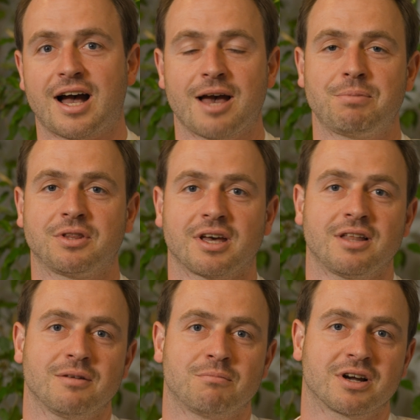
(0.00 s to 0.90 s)
I'm Pieter
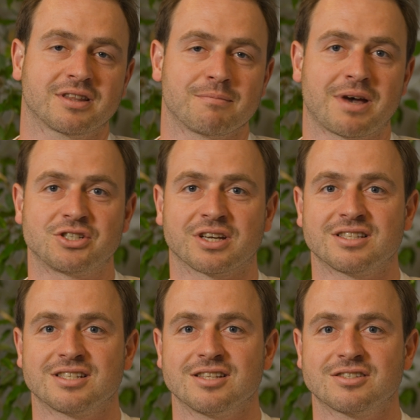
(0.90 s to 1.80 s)
Jan, Marketing Manager
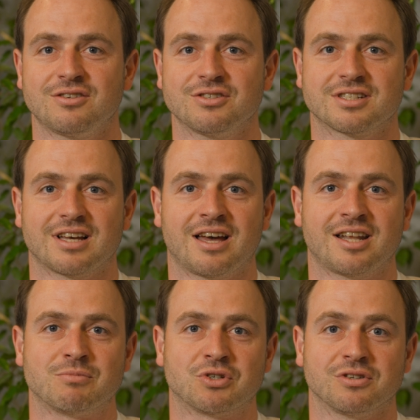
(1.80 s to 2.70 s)
at Sensolus,
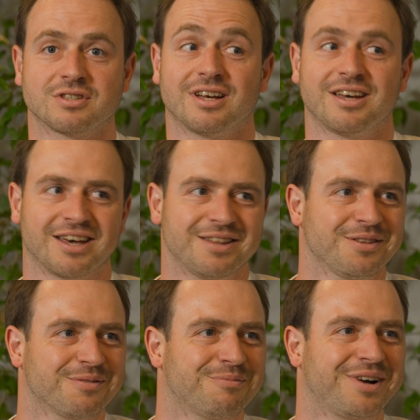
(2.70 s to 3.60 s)
and I'm joined
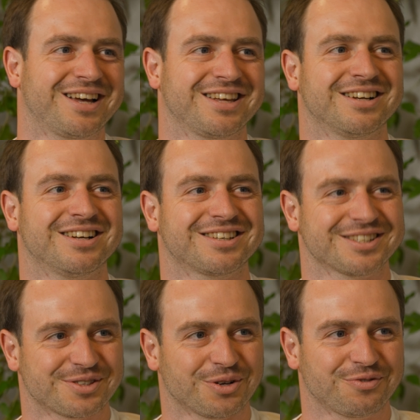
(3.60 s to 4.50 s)
again by
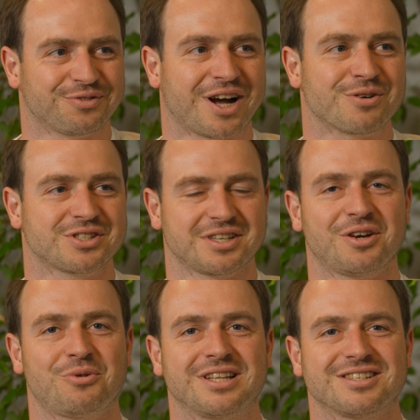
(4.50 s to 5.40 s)
Christophe, our
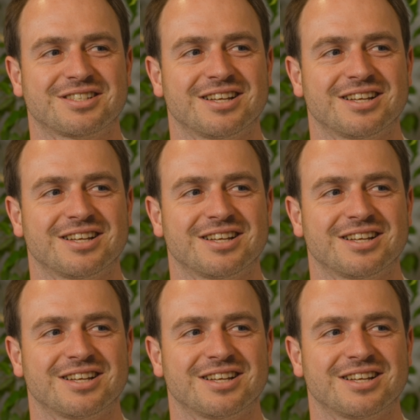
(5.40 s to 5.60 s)
CEO at